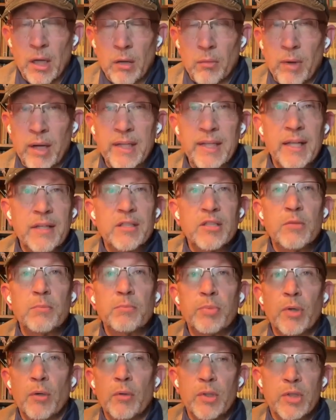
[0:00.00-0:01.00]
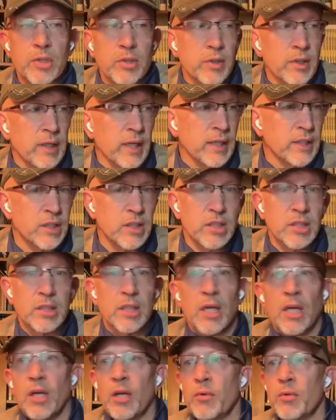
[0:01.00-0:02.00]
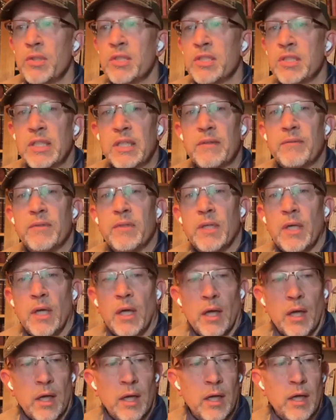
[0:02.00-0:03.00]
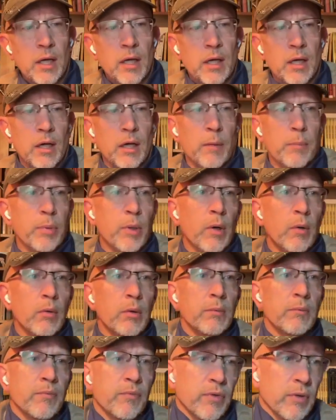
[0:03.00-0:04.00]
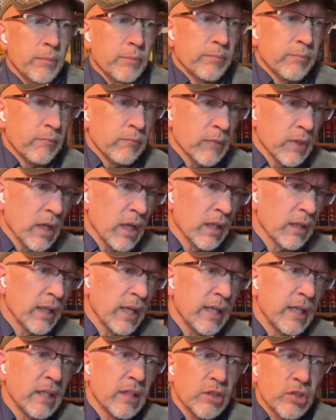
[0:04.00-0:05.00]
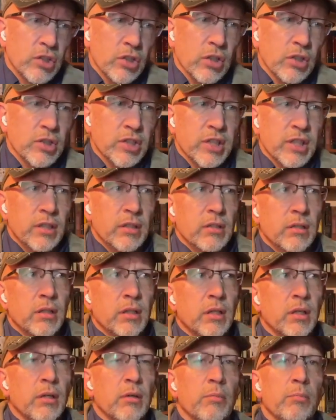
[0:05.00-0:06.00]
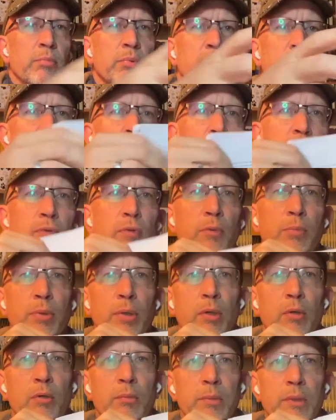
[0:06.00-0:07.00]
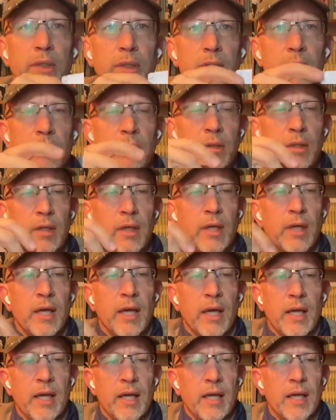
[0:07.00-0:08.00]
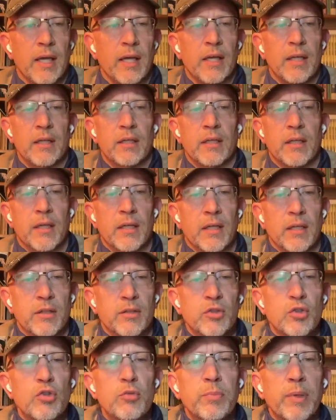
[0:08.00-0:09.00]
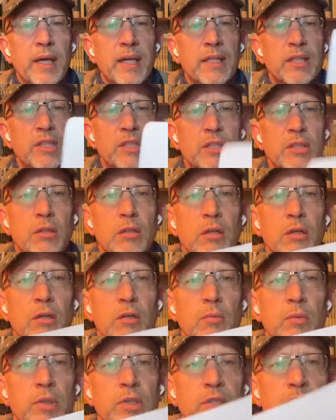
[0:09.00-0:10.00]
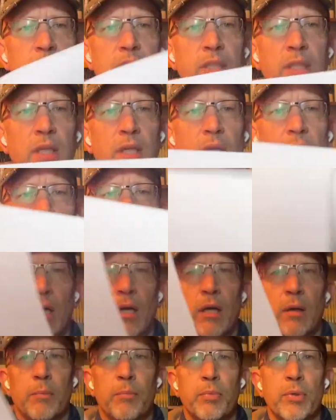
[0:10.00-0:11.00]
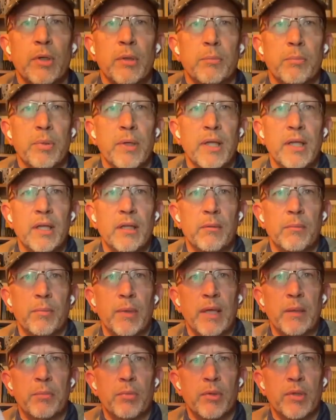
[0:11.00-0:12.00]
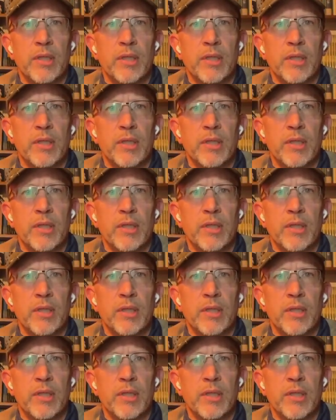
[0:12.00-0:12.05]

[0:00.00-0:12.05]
write down some poetry. I just received a poem from a lady at church here. Beautiful poem here. And 2 pages long, where she put pen and paper